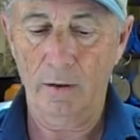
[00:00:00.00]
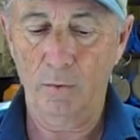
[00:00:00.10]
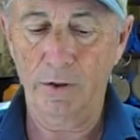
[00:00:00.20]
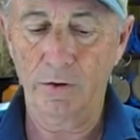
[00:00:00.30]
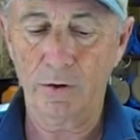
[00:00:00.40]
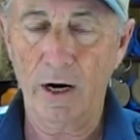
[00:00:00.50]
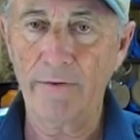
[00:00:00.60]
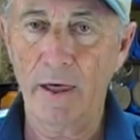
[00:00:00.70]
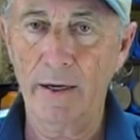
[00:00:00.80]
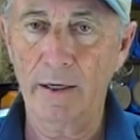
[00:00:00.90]
we can drive
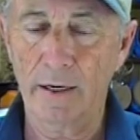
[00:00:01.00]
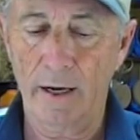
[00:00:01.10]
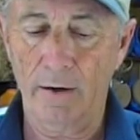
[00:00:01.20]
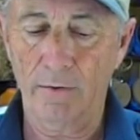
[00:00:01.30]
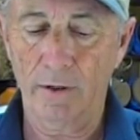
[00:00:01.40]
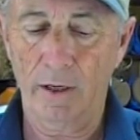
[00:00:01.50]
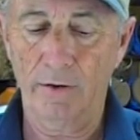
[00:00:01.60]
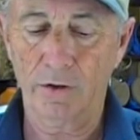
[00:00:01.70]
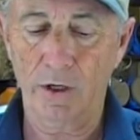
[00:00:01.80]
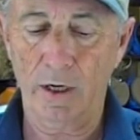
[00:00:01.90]
that in now, and
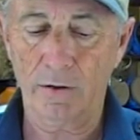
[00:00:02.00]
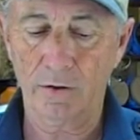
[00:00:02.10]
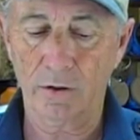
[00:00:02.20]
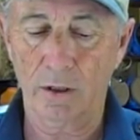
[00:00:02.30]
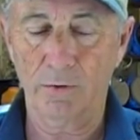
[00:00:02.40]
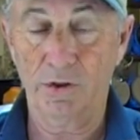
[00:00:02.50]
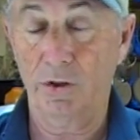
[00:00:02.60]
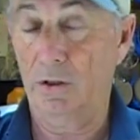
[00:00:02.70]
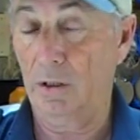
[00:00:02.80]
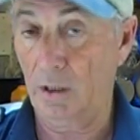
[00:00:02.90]
the chances are we
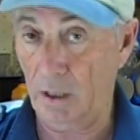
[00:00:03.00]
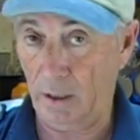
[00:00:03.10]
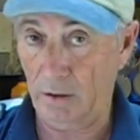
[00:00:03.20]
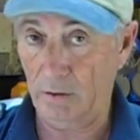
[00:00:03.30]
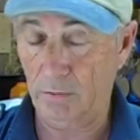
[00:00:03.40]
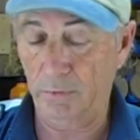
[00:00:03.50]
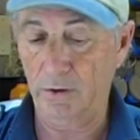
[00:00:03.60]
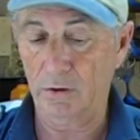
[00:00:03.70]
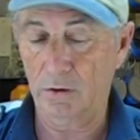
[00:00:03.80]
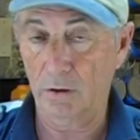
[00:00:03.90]
should not
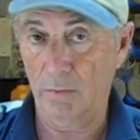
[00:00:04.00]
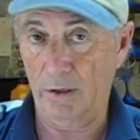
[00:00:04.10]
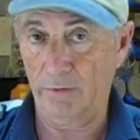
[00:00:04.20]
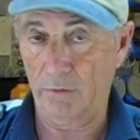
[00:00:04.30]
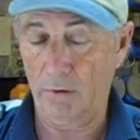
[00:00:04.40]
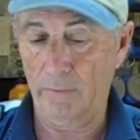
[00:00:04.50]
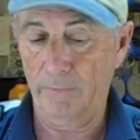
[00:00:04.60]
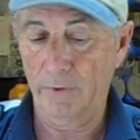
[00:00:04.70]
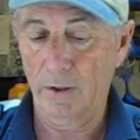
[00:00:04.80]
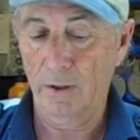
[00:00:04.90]
split the 2x4.
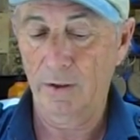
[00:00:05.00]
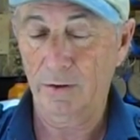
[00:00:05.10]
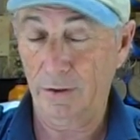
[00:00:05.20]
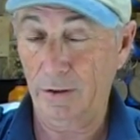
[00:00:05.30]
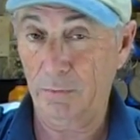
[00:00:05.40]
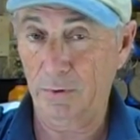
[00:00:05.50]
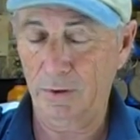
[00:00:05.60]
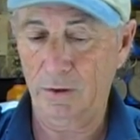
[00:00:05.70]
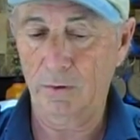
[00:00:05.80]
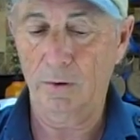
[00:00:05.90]
So that's
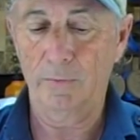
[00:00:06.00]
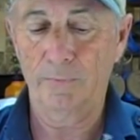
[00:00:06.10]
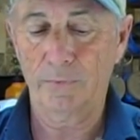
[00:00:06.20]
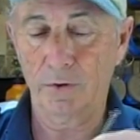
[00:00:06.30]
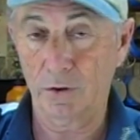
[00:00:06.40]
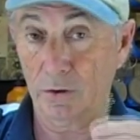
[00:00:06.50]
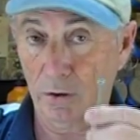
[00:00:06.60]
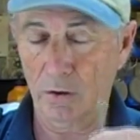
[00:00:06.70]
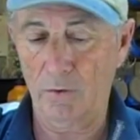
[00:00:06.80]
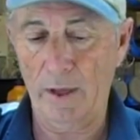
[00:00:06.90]
pretty cool, to just to
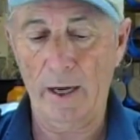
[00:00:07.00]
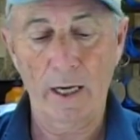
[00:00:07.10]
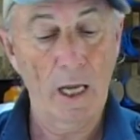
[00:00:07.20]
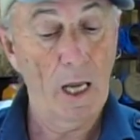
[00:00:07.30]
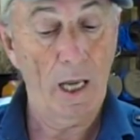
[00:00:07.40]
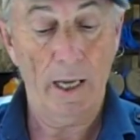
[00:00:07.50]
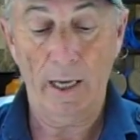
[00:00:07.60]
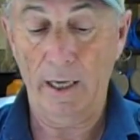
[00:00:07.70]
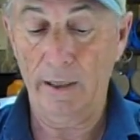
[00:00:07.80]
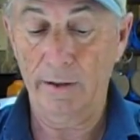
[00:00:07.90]
know that.
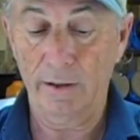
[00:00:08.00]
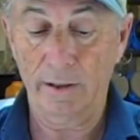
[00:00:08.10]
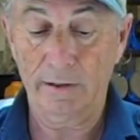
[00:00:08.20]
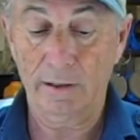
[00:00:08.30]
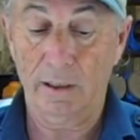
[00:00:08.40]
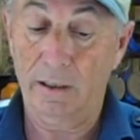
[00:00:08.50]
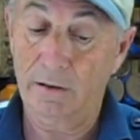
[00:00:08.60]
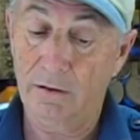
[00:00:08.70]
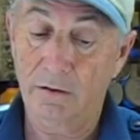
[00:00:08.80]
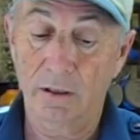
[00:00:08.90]
And it, like I said,
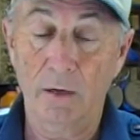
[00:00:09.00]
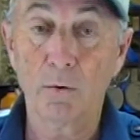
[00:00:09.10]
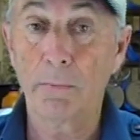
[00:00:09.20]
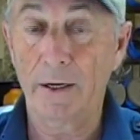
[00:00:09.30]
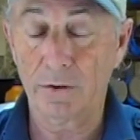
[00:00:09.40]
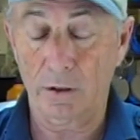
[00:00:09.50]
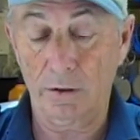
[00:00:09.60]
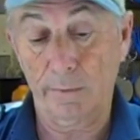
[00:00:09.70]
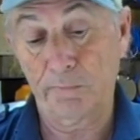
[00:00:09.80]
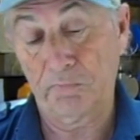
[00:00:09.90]
it's today we're basics.